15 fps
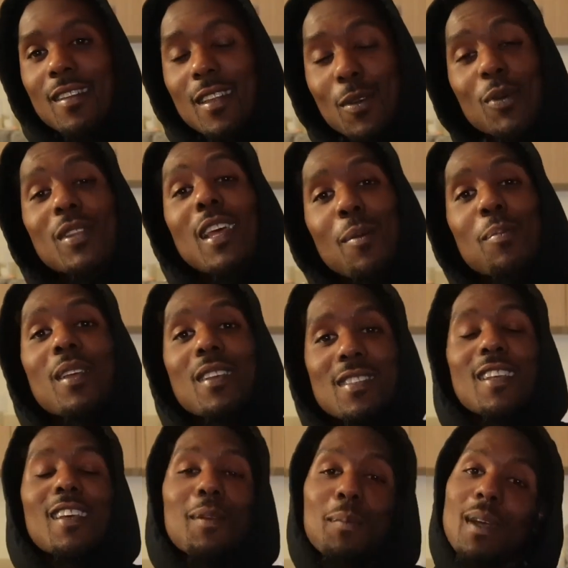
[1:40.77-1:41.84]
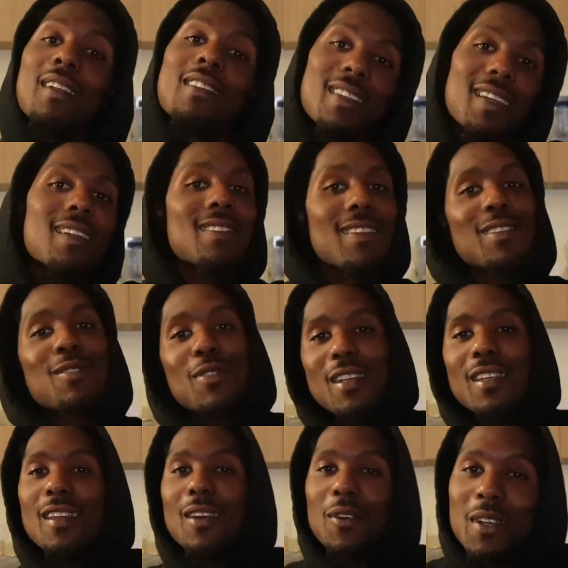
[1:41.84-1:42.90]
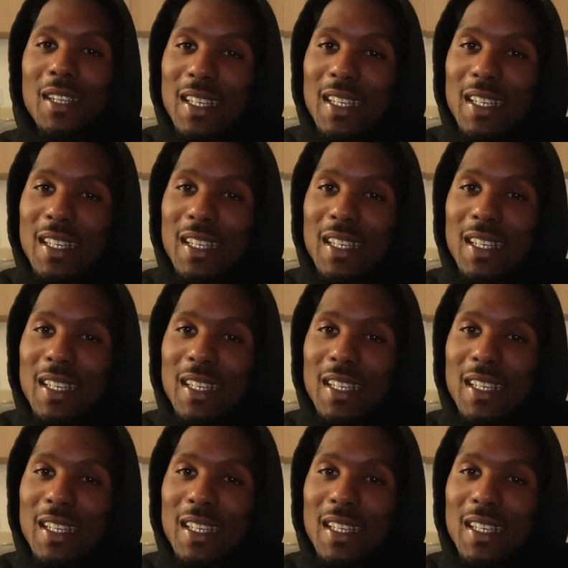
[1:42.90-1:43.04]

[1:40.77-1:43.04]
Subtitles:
And with that being said, man, let's get into this video.